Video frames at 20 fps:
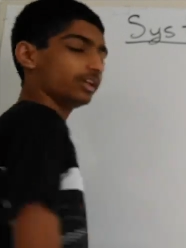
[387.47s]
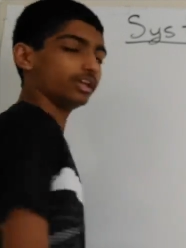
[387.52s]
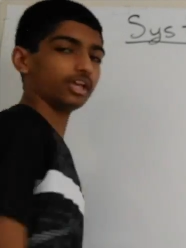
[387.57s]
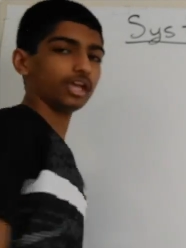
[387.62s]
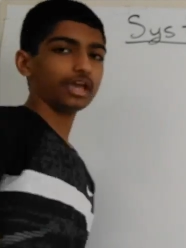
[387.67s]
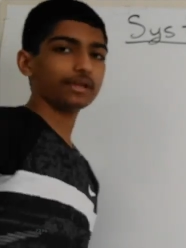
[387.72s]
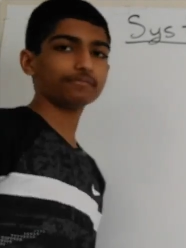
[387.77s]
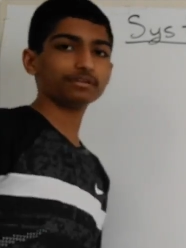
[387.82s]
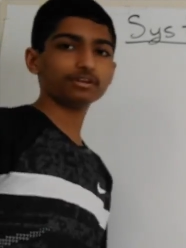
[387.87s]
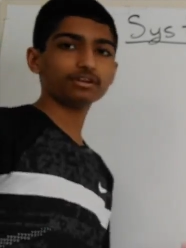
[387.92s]

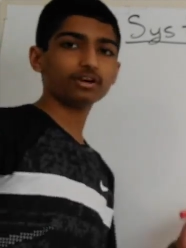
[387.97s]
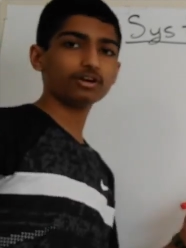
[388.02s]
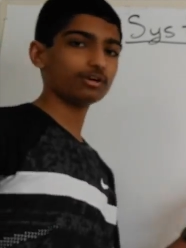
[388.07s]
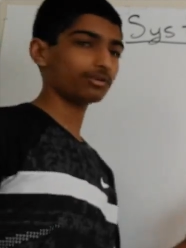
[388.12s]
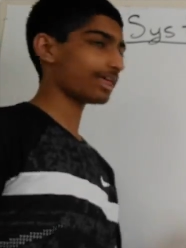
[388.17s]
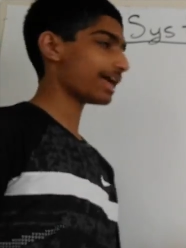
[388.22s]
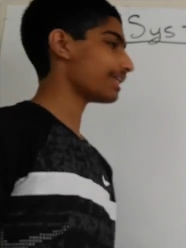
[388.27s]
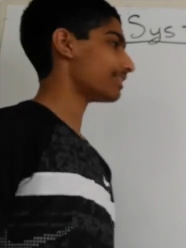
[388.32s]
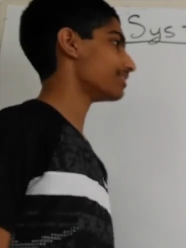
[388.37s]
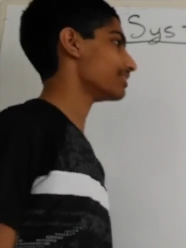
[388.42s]
And we know
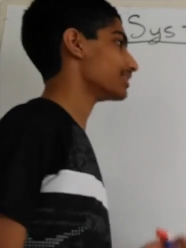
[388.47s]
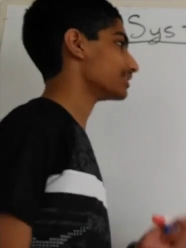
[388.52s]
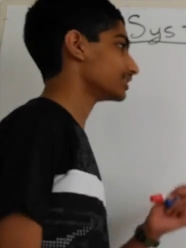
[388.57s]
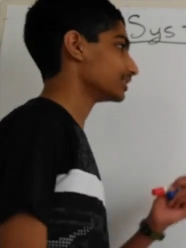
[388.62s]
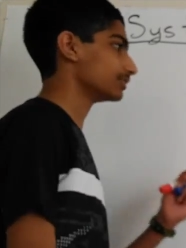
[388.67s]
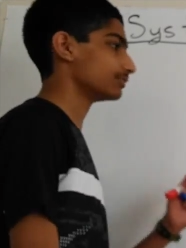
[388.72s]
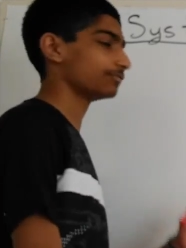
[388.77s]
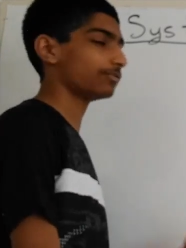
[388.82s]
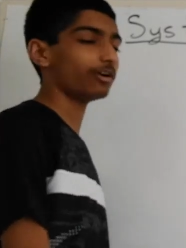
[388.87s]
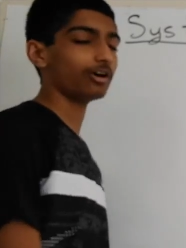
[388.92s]
that this
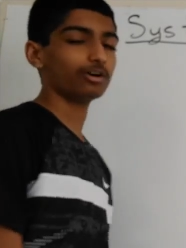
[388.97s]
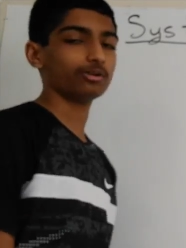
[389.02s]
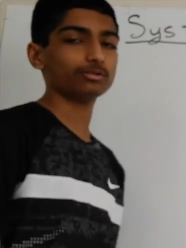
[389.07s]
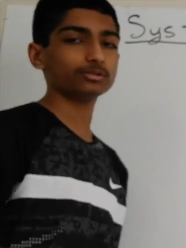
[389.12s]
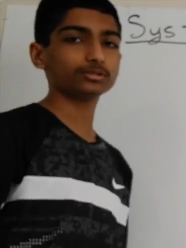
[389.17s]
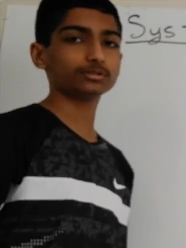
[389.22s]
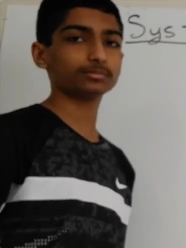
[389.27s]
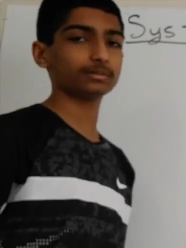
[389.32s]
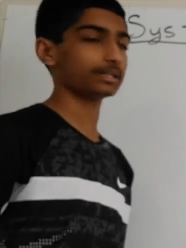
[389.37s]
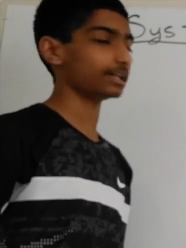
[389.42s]
is
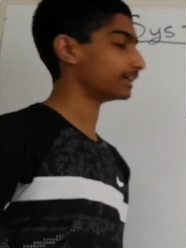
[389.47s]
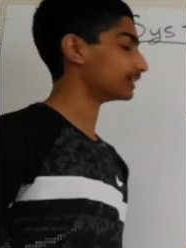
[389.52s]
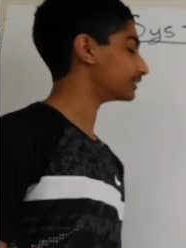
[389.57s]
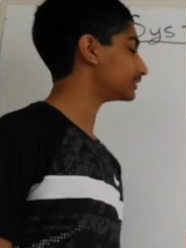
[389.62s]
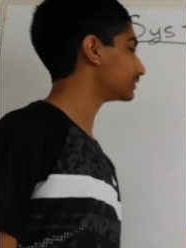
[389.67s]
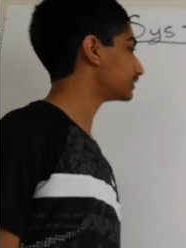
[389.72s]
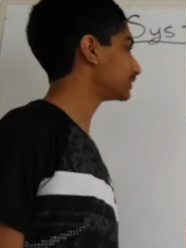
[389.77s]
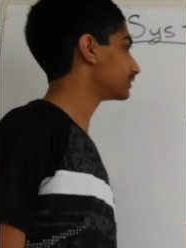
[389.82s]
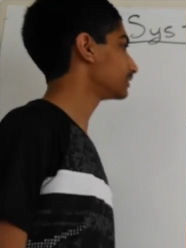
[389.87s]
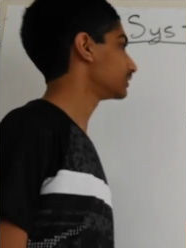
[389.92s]
false
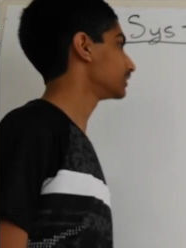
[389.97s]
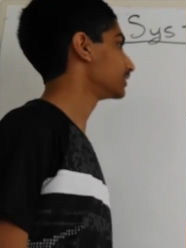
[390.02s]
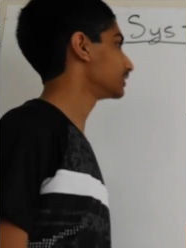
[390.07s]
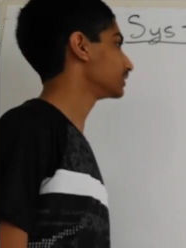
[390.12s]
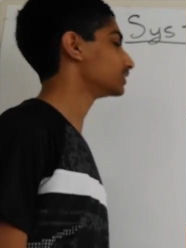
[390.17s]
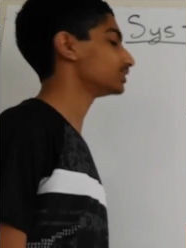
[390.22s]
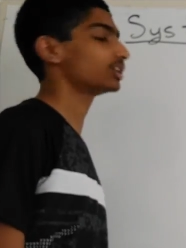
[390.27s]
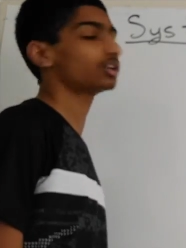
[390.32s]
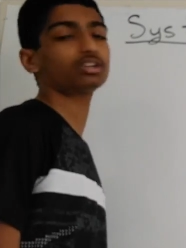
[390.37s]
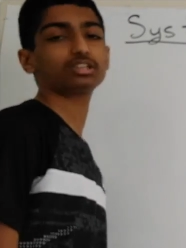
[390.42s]
because
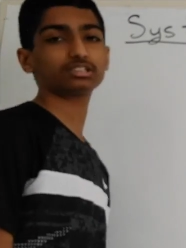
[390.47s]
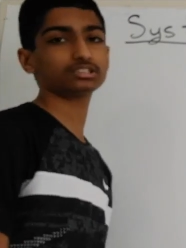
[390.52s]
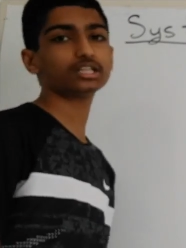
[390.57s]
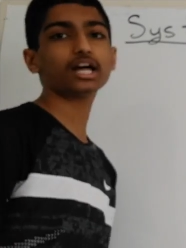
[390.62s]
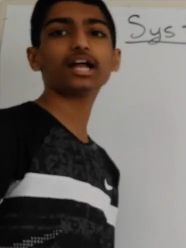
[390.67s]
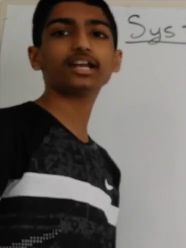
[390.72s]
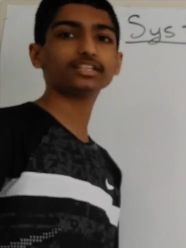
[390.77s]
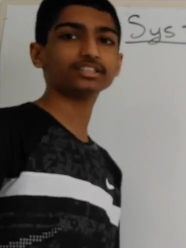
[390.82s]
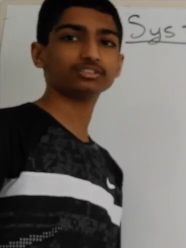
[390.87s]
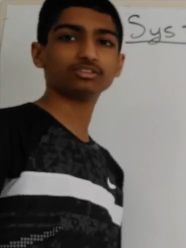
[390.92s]
0 does
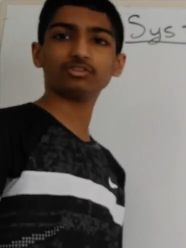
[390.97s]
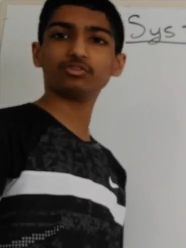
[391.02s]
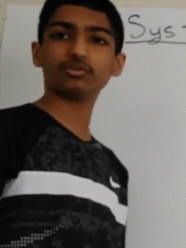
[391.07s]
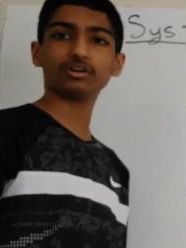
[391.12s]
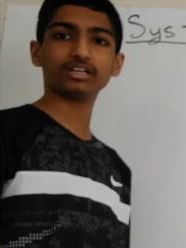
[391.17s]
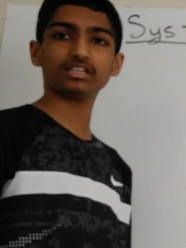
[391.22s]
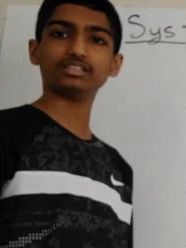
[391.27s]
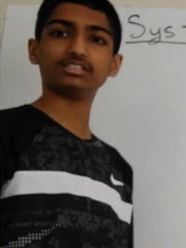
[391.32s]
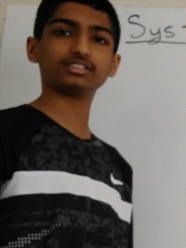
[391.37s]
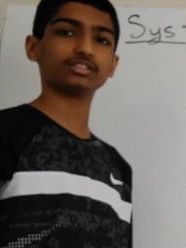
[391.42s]
not equal
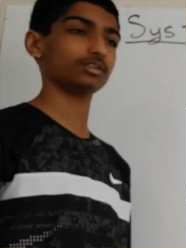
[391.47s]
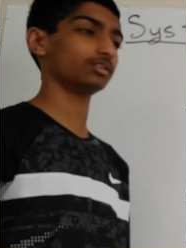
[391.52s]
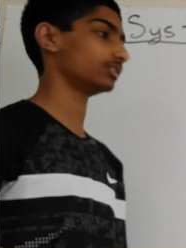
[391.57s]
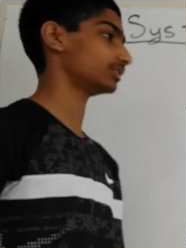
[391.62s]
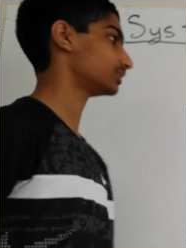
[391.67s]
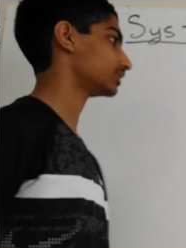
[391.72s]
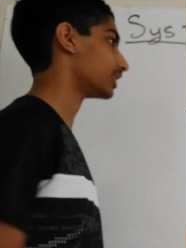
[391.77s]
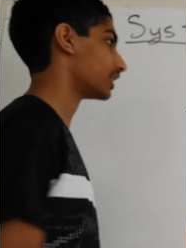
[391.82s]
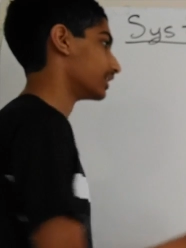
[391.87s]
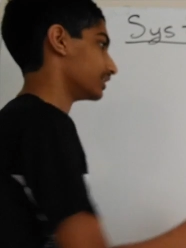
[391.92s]
1 and 0
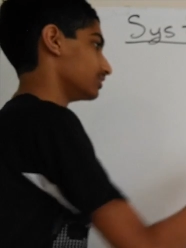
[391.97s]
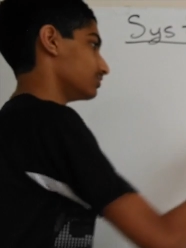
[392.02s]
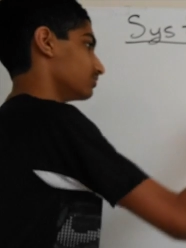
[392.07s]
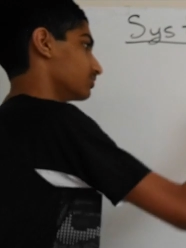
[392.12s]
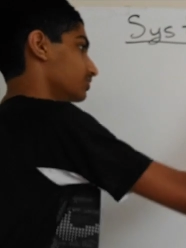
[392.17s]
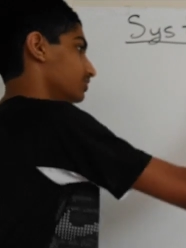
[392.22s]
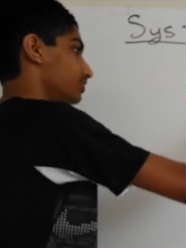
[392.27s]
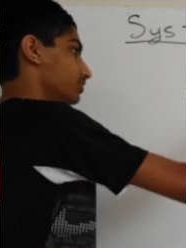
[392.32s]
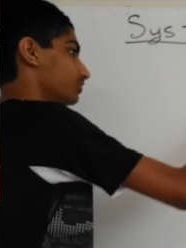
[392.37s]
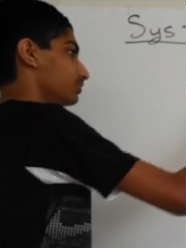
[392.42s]
does not
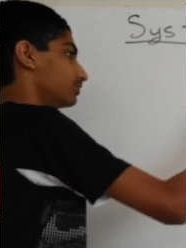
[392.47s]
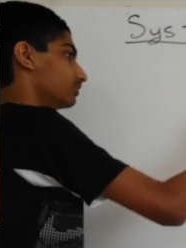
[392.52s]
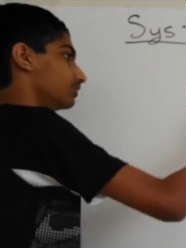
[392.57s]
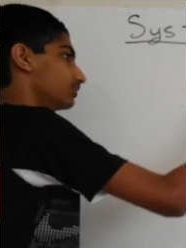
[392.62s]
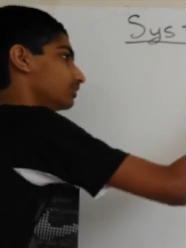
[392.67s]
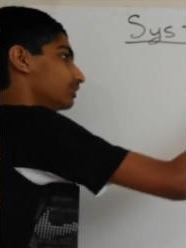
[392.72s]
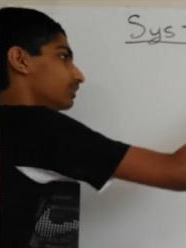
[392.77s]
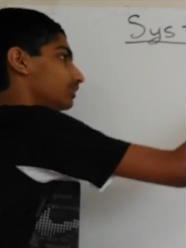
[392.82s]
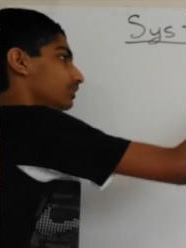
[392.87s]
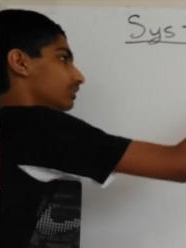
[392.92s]
equal 2.
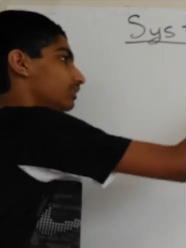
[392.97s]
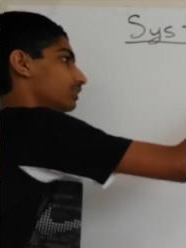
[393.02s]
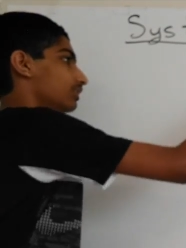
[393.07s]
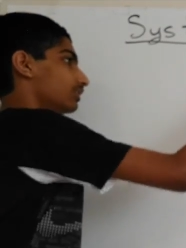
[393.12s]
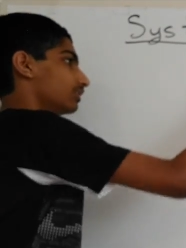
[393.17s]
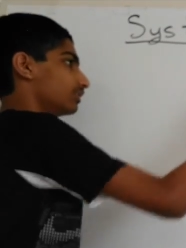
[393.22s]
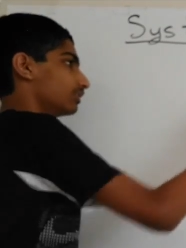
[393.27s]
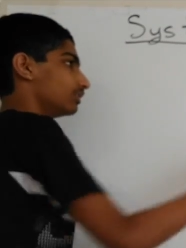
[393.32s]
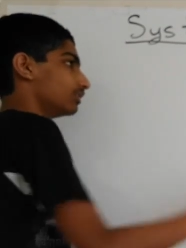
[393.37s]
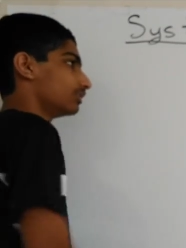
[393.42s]

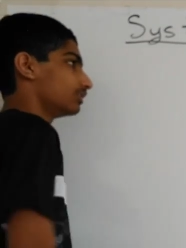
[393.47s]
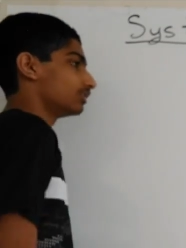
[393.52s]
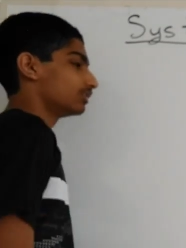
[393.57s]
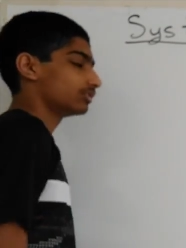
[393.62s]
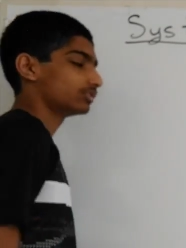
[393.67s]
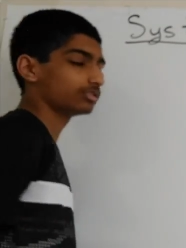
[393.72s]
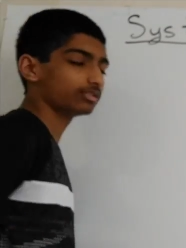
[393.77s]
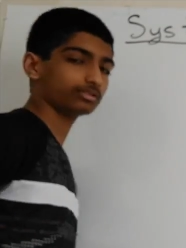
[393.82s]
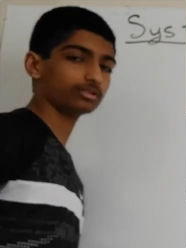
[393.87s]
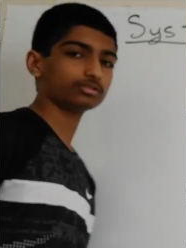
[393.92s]

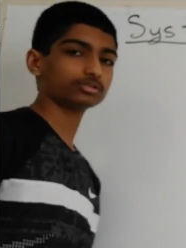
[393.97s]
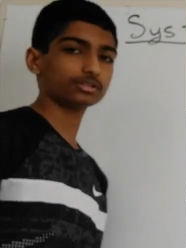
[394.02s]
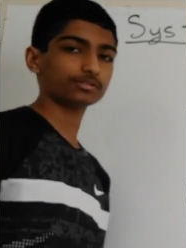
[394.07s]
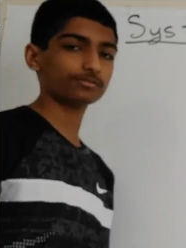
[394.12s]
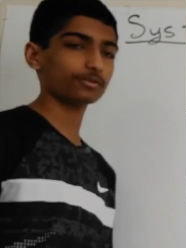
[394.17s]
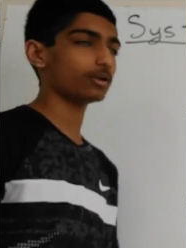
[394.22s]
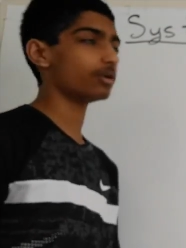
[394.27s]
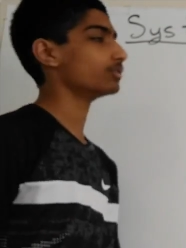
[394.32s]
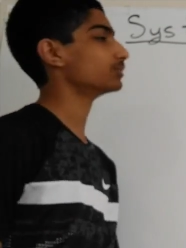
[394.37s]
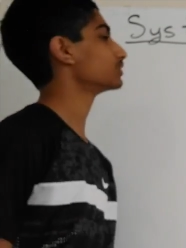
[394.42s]
So those are
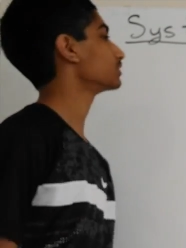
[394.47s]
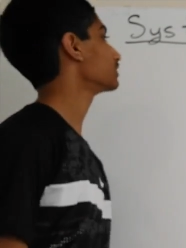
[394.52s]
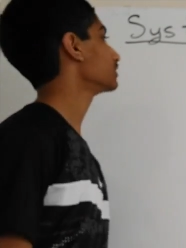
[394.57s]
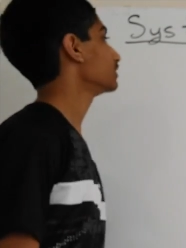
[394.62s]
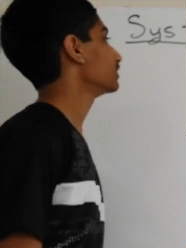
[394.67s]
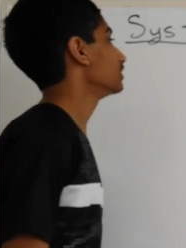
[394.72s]
false.